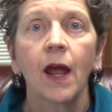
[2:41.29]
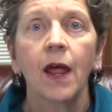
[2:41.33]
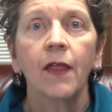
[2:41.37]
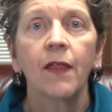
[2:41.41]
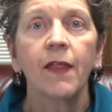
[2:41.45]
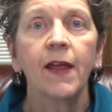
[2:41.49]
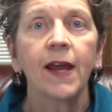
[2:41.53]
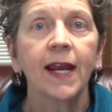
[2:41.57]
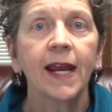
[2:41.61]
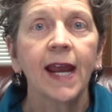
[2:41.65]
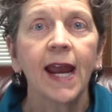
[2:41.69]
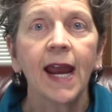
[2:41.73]

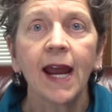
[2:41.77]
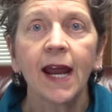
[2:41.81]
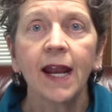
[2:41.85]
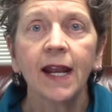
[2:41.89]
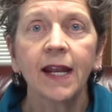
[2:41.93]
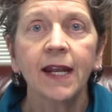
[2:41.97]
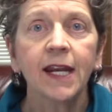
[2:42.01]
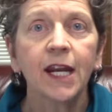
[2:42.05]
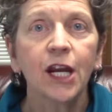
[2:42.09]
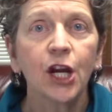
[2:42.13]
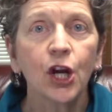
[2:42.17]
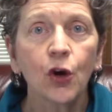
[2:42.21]
They can't
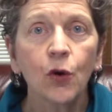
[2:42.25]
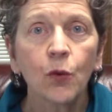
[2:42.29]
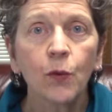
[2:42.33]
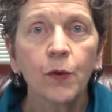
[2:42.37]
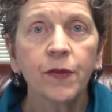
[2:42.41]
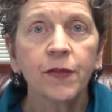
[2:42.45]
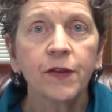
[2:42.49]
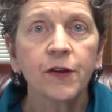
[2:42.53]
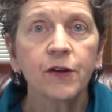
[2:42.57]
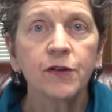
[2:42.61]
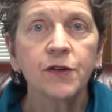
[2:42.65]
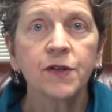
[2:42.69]
hear
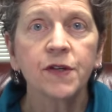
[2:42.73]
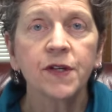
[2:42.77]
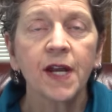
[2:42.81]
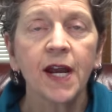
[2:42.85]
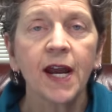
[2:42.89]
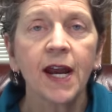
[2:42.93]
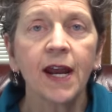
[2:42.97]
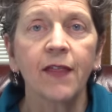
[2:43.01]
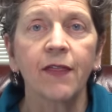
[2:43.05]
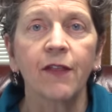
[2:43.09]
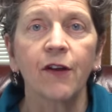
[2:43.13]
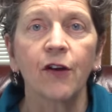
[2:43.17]
what they're
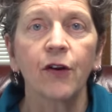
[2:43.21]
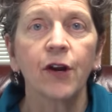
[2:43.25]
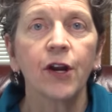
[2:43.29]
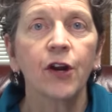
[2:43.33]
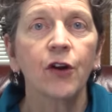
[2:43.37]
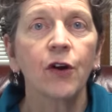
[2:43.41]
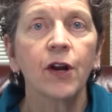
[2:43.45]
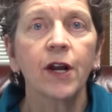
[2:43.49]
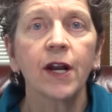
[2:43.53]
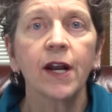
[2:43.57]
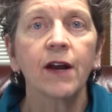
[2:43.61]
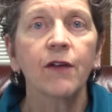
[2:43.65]
saying, they're
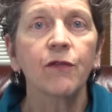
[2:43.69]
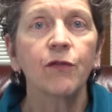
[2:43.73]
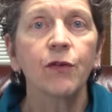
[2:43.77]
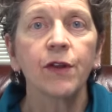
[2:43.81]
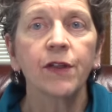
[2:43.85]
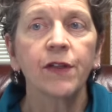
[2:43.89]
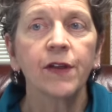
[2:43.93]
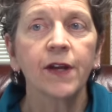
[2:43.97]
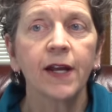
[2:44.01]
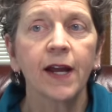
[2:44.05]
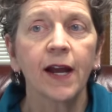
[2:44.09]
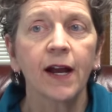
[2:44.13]
hearing
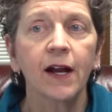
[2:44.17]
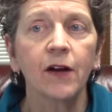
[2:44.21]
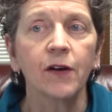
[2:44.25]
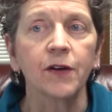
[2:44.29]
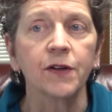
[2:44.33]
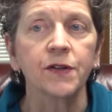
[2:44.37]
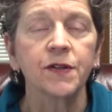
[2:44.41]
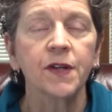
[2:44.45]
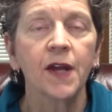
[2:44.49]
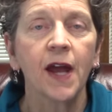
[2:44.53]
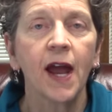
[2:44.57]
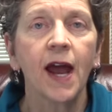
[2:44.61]
everything
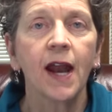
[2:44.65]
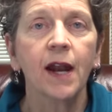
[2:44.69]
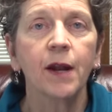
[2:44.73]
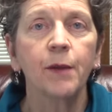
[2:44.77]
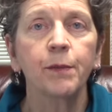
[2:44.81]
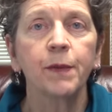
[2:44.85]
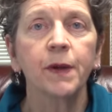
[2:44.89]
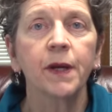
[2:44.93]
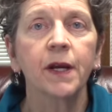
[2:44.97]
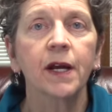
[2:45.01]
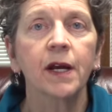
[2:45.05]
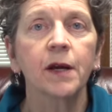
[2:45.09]
else, and it
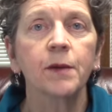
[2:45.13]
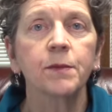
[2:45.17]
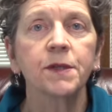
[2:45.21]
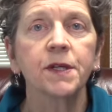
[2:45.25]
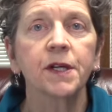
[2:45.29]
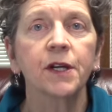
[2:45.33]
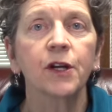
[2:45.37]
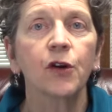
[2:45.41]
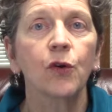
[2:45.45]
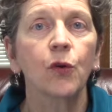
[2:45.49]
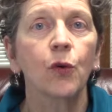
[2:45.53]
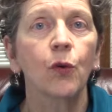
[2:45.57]
becomes
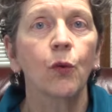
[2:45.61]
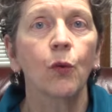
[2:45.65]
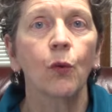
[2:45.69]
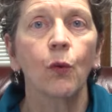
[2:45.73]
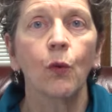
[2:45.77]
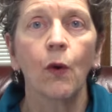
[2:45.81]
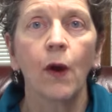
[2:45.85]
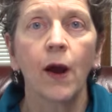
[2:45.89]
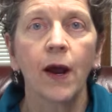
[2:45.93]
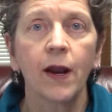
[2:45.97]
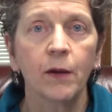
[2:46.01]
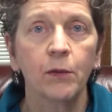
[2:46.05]

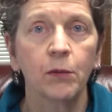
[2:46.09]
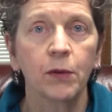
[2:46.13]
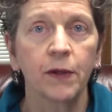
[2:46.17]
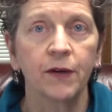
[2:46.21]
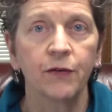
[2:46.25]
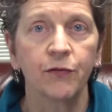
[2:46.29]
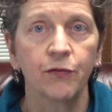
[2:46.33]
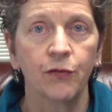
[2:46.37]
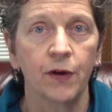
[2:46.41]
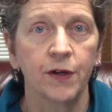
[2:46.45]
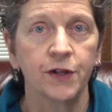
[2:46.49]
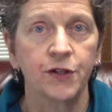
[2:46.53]
incredibly
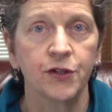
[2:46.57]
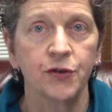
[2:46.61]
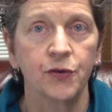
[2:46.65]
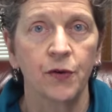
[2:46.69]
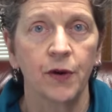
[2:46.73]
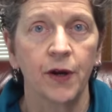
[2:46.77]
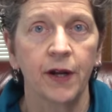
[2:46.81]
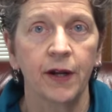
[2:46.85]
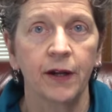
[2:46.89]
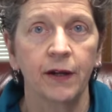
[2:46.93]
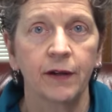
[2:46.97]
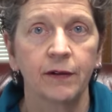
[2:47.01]

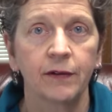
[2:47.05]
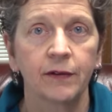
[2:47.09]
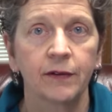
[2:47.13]
frustrating.